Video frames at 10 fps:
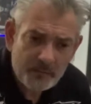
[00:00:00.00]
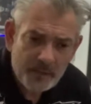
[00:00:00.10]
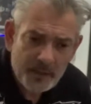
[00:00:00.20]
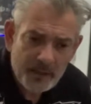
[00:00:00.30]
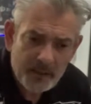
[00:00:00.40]

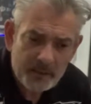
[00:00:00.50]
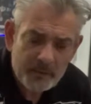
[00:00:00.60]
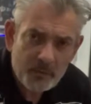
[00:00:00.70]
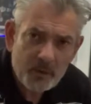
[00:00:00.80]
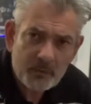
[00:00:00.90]
and
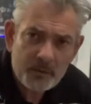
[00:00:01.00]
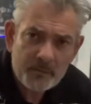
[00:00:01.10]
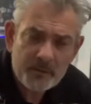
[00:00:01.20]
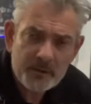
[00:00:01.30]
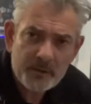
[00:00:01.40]
welcome
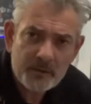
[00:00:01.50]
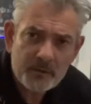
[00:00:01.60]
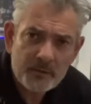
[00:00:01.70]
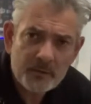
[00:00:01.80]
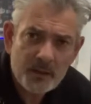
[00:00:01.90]
to
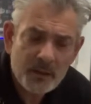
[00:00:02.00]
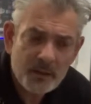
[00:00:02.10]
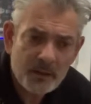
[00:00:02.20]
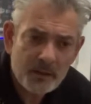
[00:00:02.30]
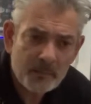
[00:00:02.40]

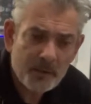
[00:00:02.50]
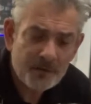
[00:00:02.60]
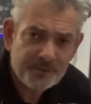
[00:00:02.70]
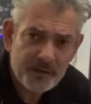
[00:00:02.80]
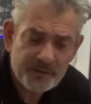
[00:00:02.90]
my
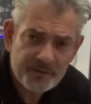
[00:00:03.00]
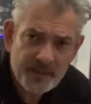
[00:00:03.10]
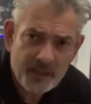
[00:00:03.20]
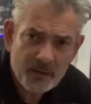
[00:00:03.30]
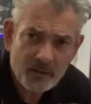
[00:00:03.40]
first
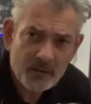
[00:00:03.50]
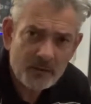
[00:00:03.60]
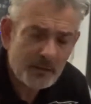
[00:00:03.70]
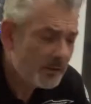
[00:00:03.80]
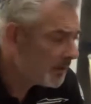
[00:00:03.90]
video log,
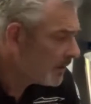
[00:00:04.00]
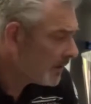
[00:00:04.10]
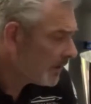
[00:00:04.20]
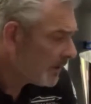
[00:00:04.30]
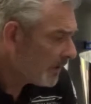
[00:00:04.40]

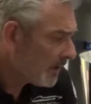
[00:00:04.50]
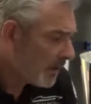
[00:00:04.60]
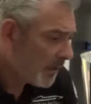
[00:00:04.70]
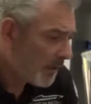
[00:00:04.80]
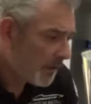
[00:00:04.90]

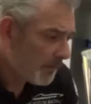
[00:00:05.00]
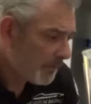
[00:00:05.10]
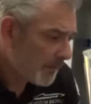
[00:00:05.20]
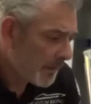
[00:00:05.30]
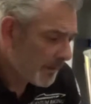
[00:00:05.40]

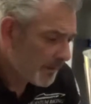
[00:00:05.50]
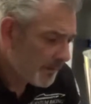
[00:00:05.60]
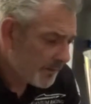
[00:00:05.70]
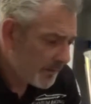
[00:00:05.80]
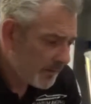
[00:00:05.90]
and
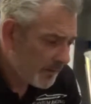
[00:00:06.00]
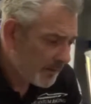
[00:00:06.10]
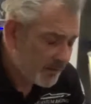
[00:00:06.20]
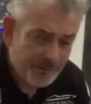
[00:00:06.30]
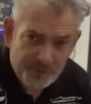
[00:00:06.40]

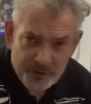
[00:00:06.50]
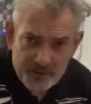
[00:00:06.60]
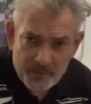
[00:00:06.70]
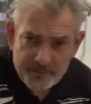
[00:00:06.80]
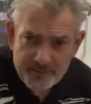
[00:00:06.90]
it's the first
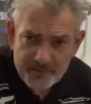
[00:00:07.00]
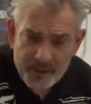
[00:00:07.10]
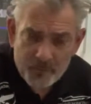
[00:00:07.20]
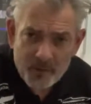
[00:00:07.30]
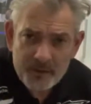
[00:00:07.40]
time I've ever
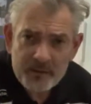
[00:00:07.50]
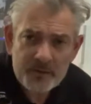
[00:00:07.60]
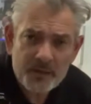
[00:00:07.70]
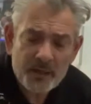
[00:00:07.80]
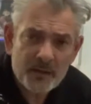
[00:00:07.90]
done one.
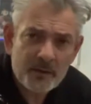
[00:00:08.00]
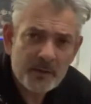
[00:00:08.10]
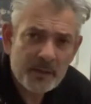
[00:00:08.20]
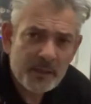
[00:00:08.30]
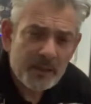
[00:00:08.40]
So
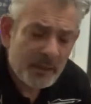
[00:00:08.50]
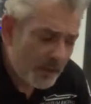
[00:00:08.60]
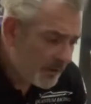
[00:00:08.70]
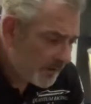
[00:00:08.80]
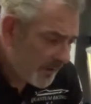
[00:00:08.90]

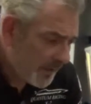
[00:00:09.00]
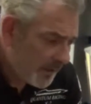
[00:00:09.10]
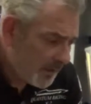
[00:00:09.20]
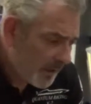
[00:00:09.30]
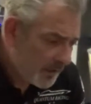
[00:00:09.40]
today
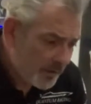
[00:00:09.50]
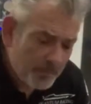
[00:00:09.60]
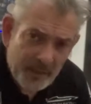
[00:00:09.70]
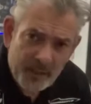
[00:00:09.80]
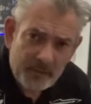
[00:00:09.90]
I'm going to
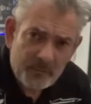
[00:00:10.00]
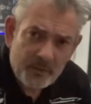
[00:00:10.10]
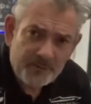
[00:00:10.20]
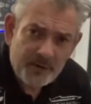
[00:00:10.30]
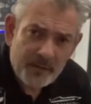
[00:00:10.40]
be
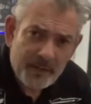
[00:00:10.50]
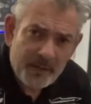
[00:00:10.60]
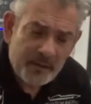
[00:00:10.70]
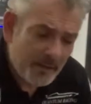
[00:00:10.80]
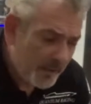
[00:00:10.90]

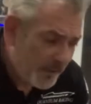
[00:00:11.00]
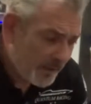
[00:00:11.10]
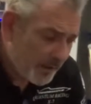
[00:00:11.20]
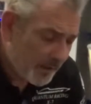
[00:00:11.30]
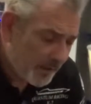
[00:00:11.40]
reviewing the
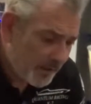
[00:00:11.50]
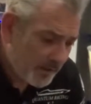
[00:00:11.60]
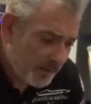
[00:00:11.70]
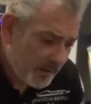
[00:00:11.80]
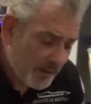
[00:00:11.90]

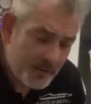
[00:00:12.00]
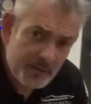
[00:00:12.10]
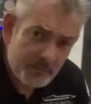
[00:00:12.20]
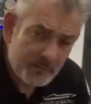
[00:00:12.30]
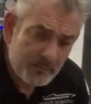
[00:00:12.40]

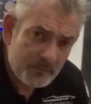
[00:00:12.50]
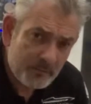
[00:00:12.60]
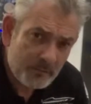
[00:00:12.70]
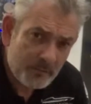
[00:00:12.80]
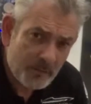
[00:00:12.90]
custom
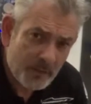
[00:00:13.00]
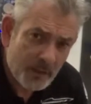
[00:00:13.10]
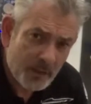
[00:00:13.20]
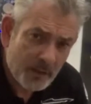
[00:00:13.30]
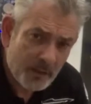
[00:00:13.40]

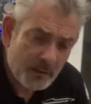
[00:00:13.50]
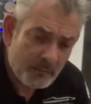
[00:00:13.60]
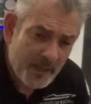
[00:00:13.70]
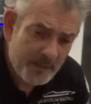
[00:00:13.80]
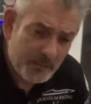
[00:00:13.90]

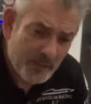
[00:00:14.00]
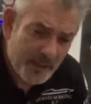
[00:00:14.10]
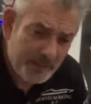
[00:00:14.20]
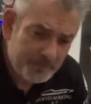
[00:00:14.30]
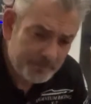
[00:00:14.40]
Racewear